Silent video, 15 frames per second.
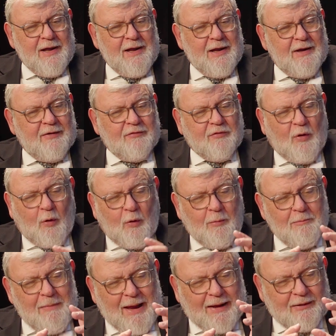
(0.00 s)
His whole
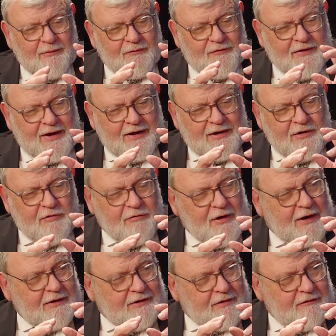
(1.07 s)
manner of getting
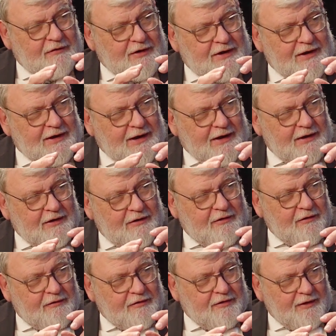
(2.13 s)
creativity and getting to
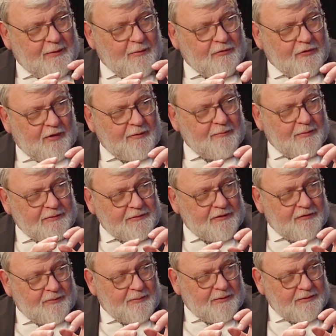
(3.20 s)
you think was
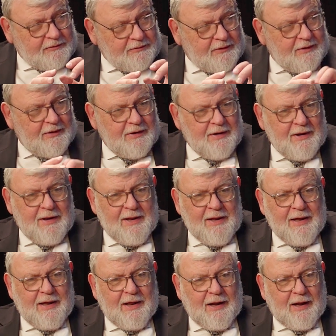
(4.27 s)
unbelievable.
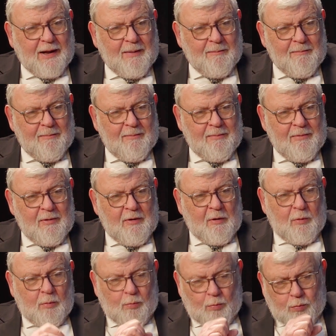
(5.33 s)

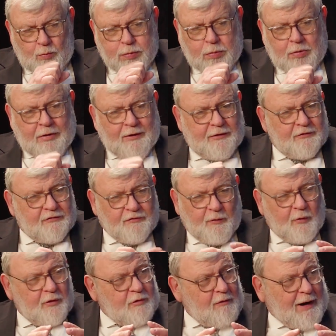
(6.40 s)
It's
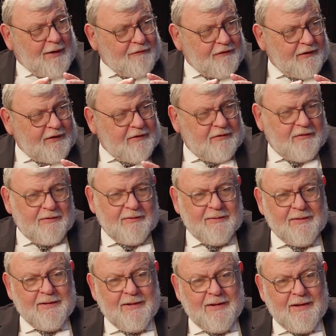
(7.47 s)
photographic,
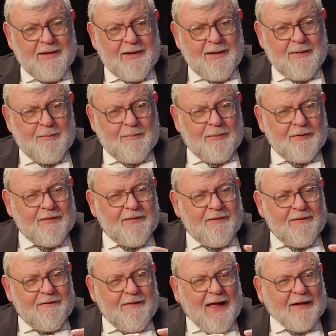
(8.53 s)
but
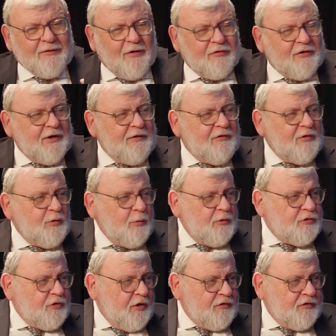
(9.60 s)
that doesn't even do it
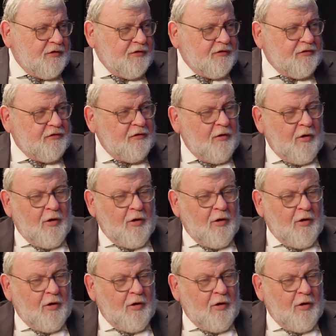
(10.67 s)
justice.